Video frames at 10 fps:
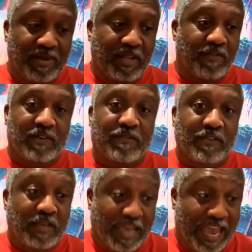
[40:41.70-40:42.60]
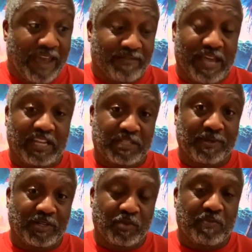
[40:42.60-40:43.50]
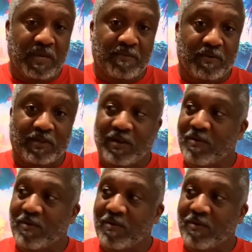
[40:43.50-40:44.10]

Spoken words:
How many of us have that experience with people?